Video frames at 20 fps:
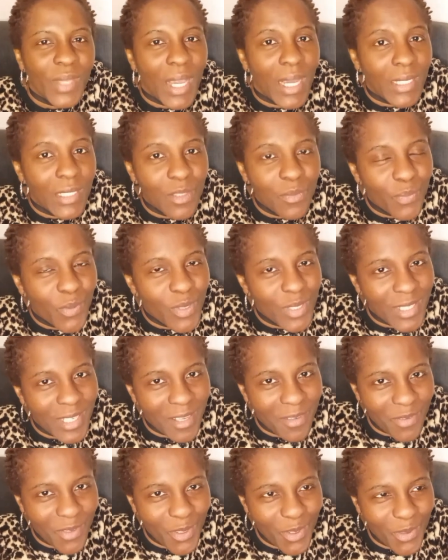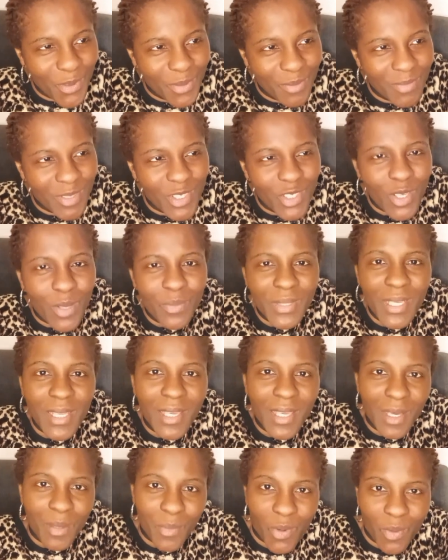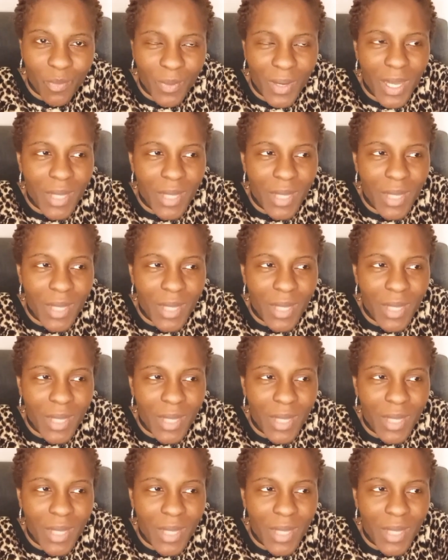I didn't post a video, something came up.